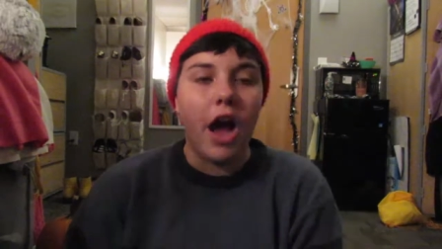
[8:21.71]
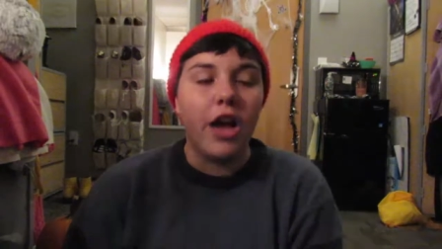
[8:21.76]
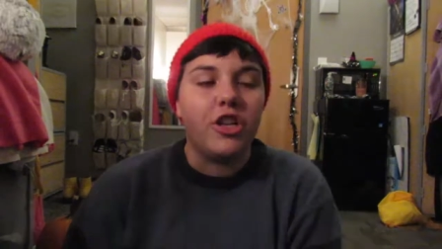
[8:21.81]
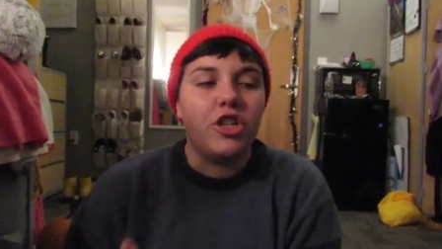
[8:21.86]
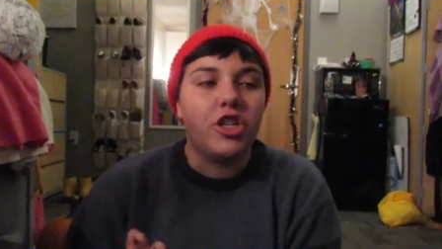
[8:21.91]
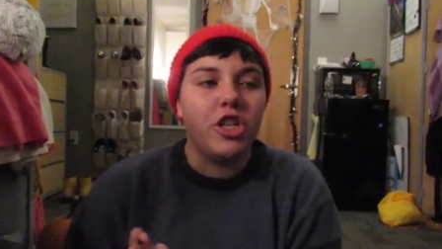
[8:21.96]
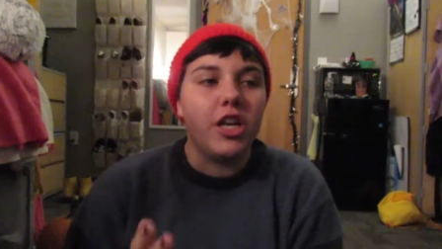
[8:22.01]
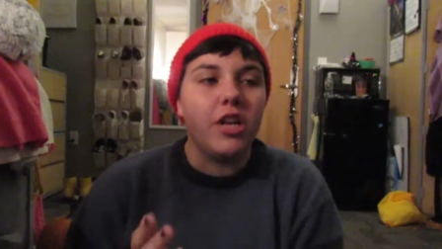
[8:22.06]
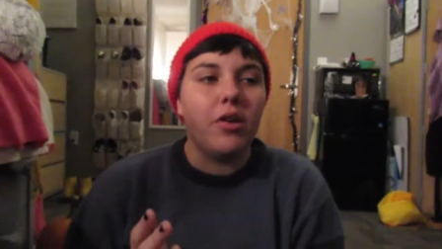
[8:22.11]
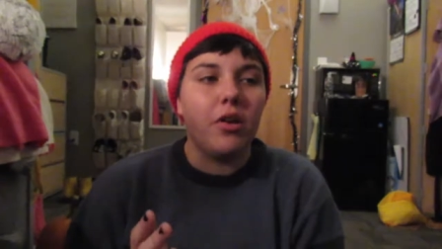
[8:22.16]

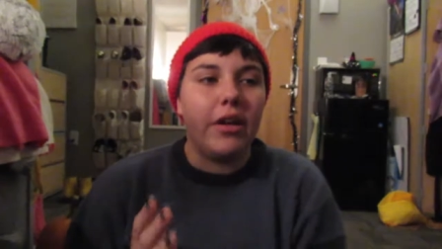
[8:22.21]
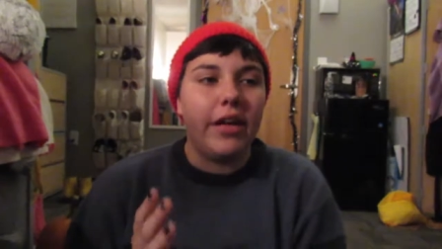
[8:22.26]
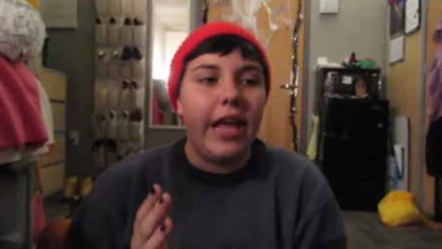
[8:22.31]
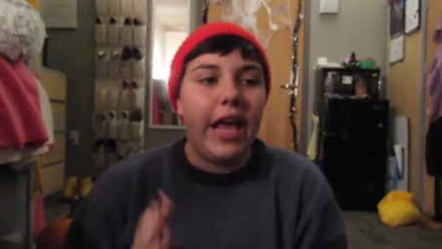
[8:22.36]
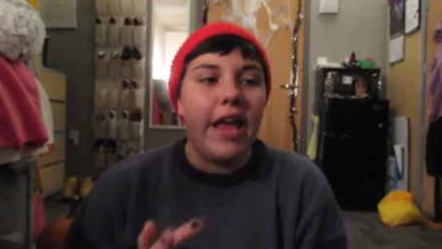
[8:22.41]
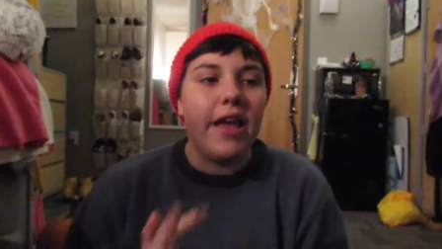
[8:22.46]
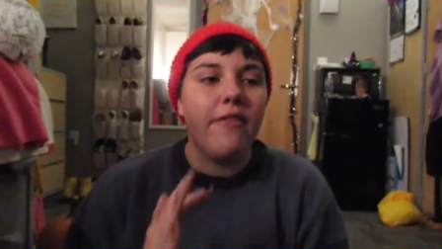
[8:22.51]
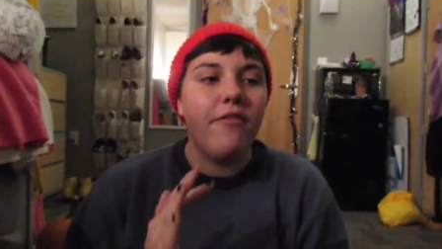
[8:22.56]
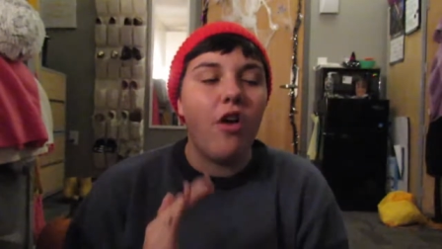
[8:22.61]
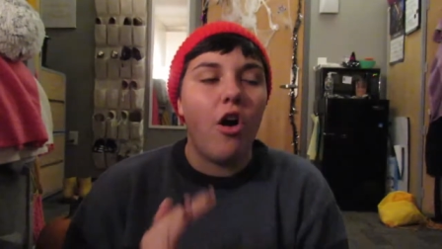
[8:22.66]
She
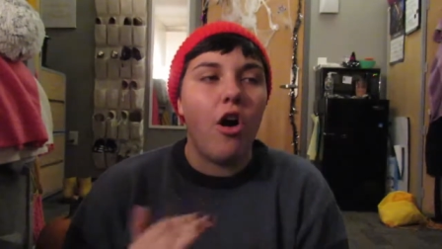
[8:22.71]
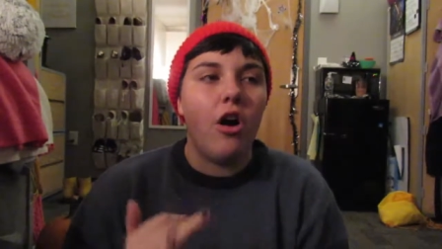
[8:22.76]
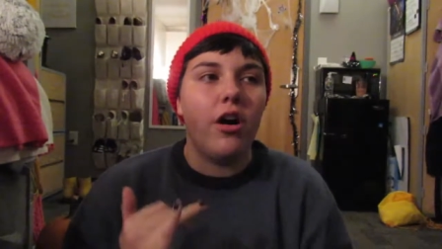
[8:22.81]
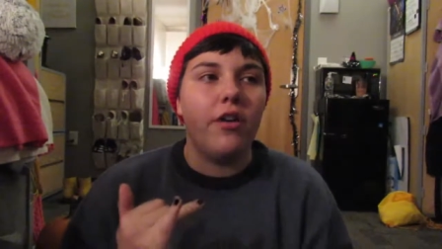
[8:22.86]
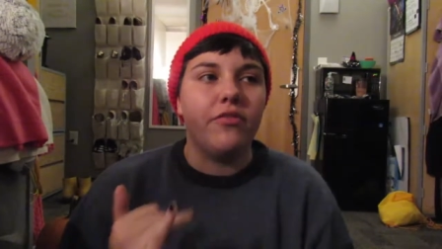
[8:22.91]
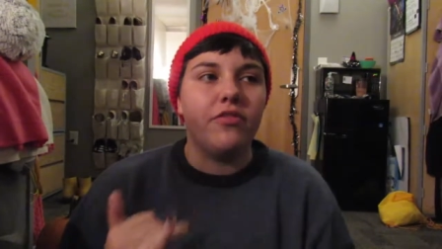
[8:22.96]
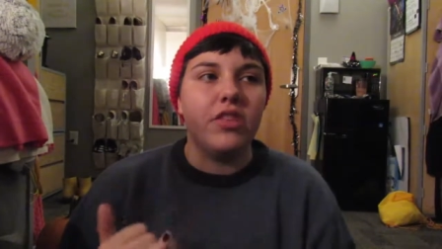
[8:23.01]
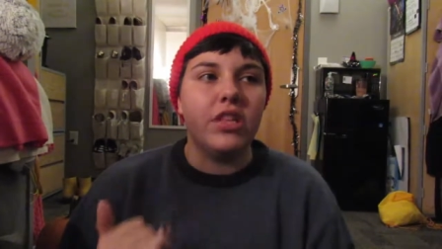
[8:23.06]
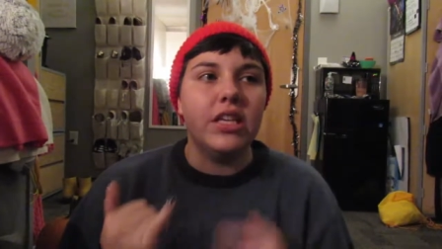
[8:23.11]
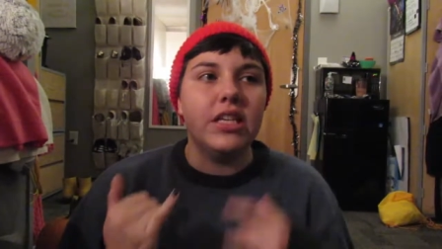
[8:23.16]
gave
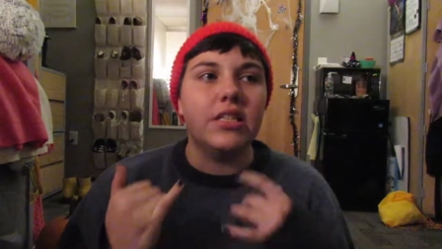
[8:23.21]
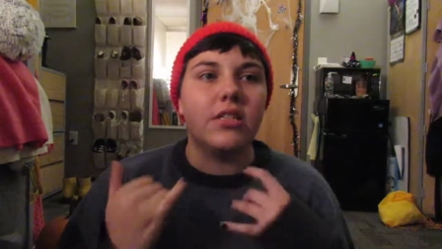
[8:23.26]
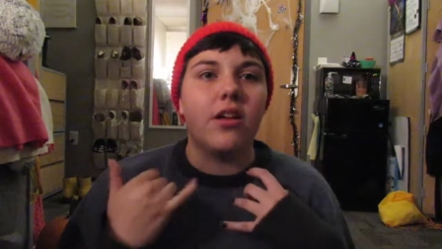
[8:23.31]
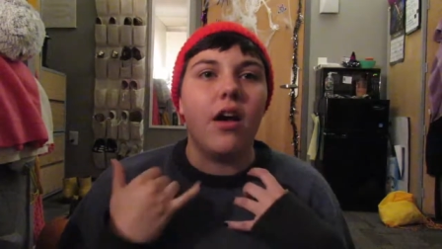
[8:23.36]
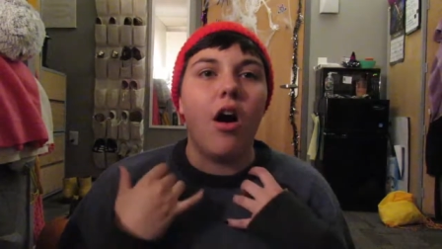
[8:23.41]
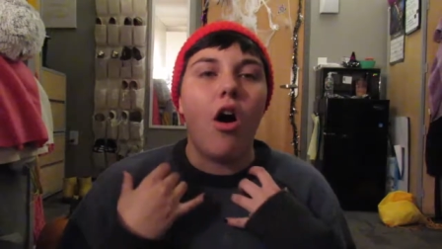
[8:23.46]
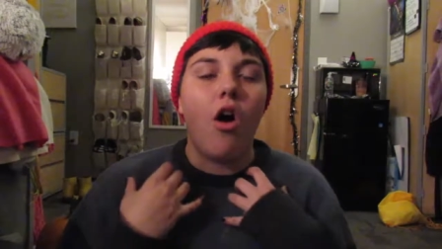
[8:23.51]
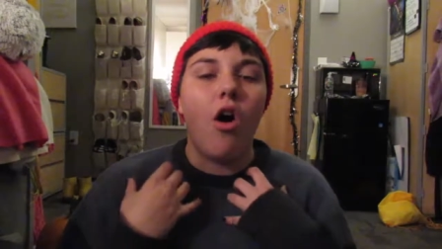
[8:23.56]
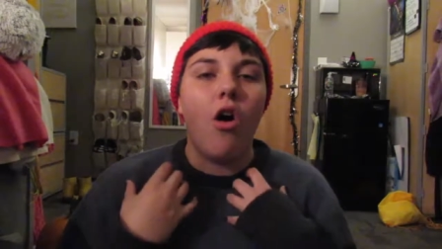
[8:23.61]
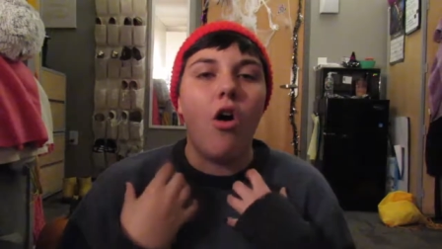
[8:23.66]
off these
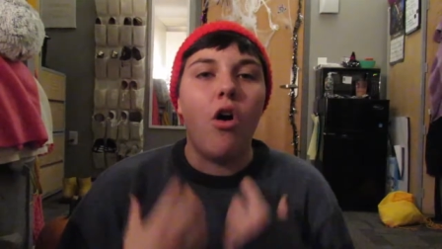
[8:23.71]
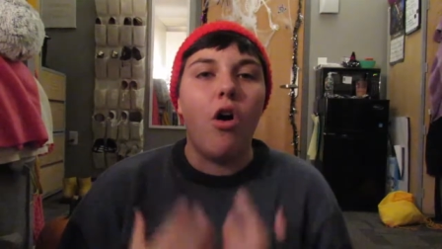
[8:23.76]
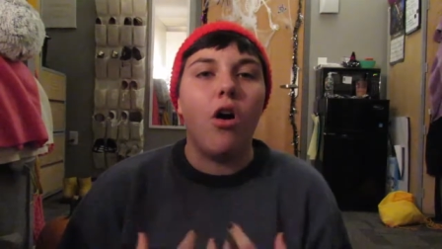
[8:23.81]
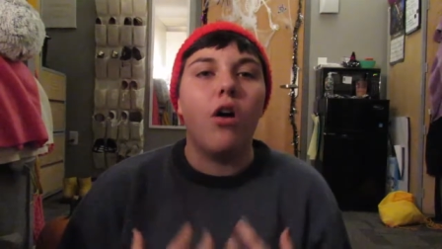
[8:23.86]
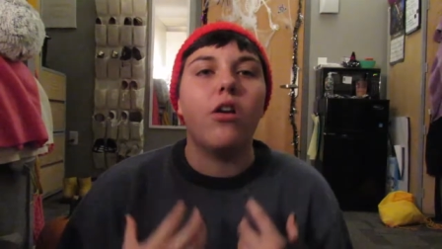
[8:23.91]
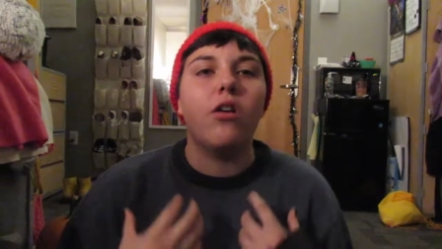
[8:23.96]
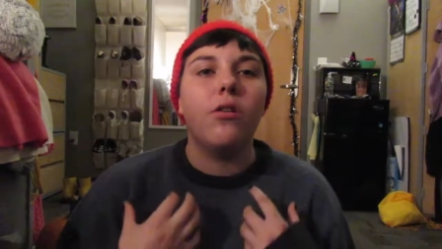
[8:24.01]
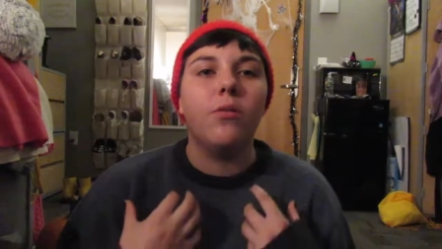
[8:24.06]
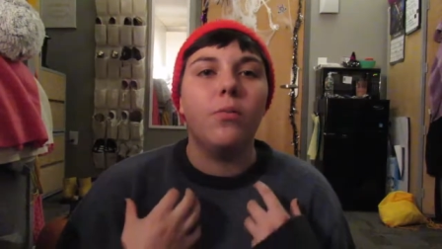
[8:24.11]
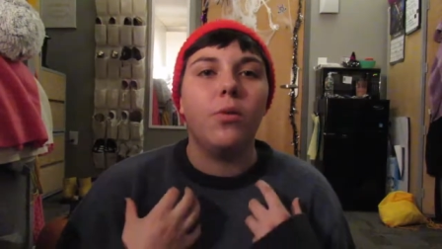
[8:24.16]

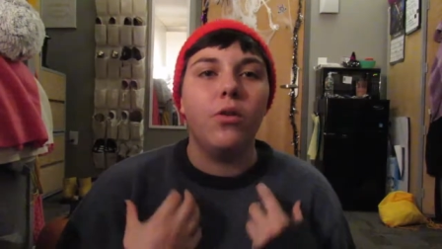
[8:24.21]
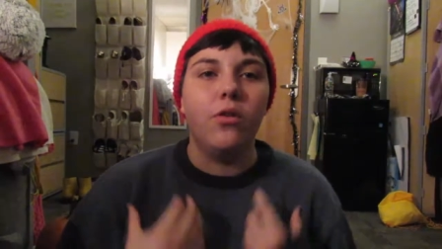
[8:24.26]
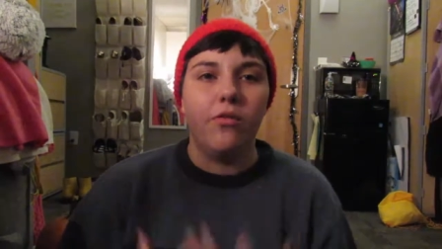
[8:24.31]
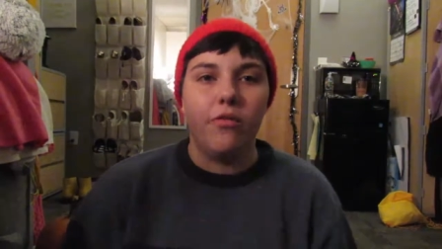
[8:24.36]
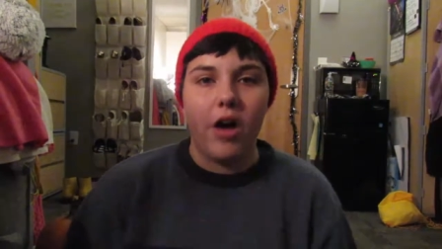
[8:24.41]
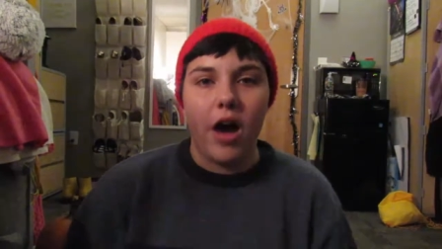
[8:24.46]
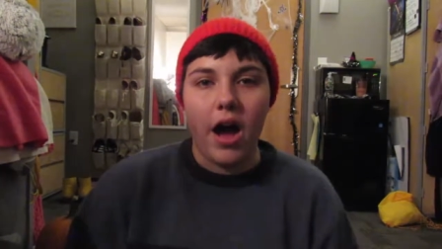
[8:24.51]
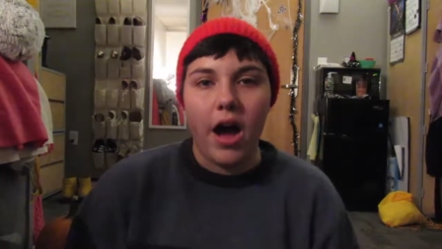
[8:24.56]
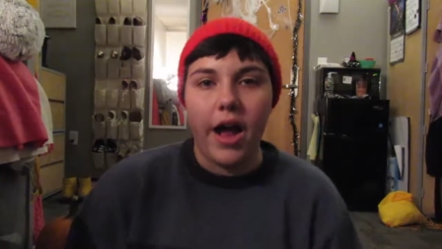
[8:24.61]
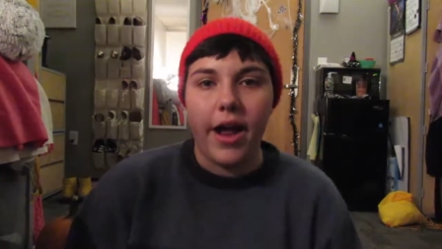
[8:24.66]
horrible
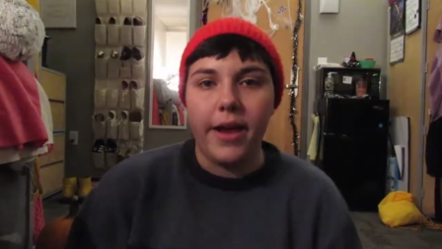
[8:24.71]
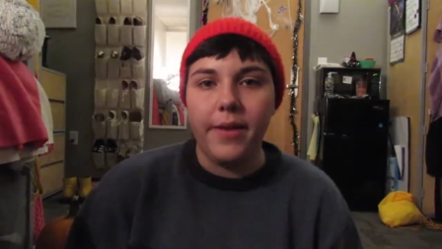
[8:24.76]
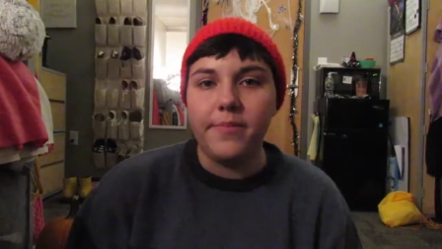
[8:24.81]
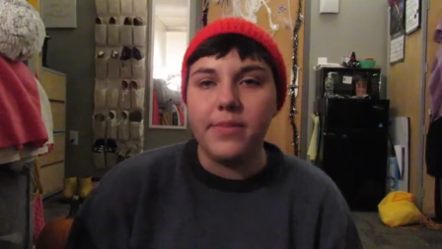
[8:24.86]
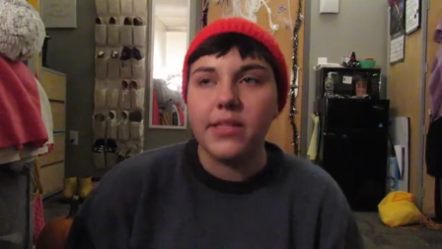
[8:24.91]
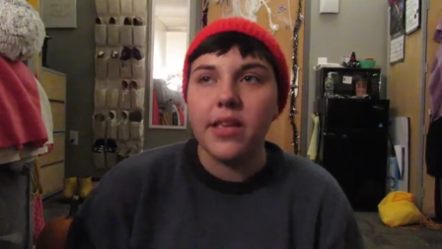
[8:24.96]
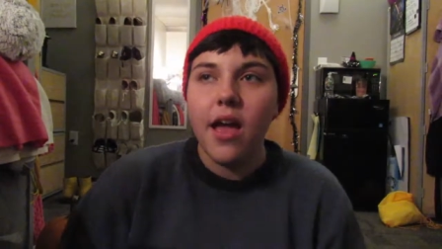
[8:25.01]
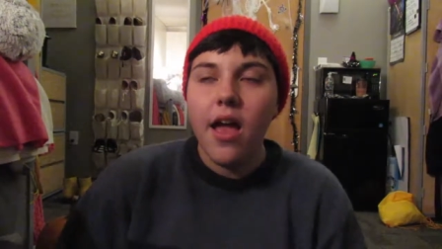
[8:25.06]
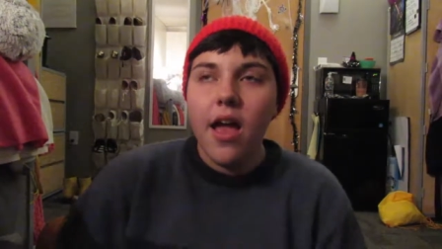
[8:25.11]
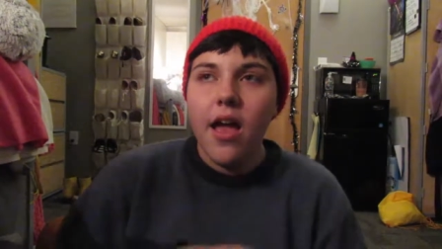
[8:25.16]

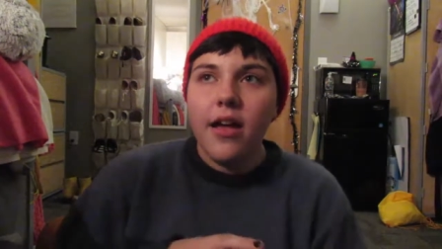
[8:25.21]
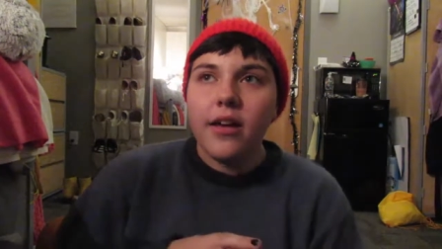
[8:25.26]
vibes